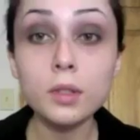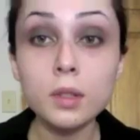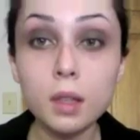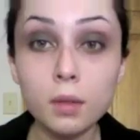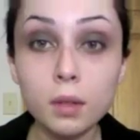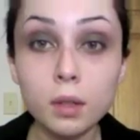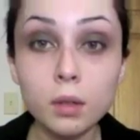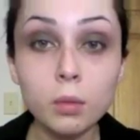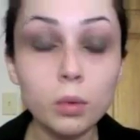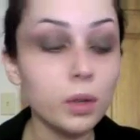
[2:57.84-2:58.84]
to give a little
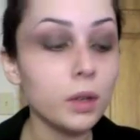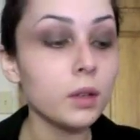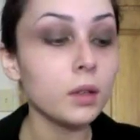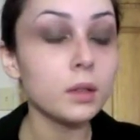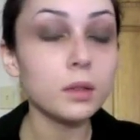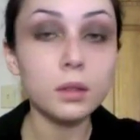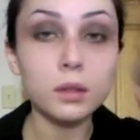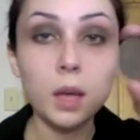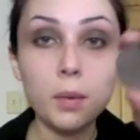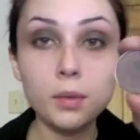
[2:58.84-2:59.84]
more
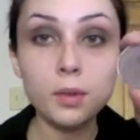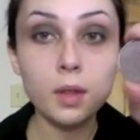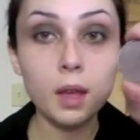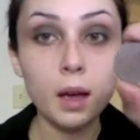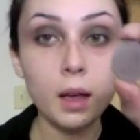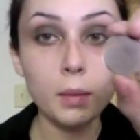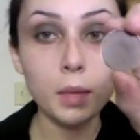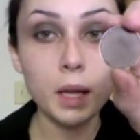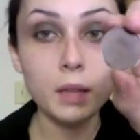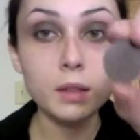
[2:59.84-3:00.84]
depth to the eye, I'm going
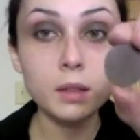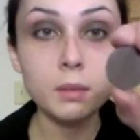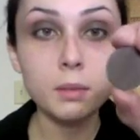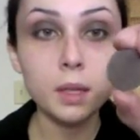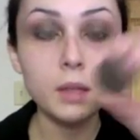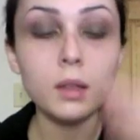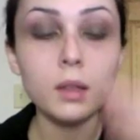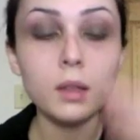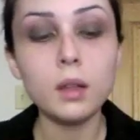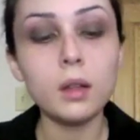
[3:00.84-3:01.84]
to add Smut
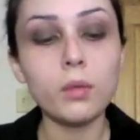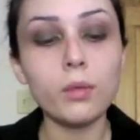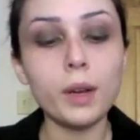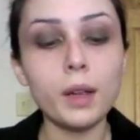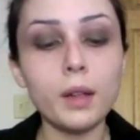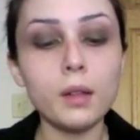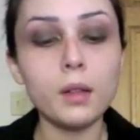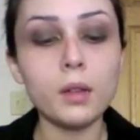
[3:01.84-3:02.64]
right in the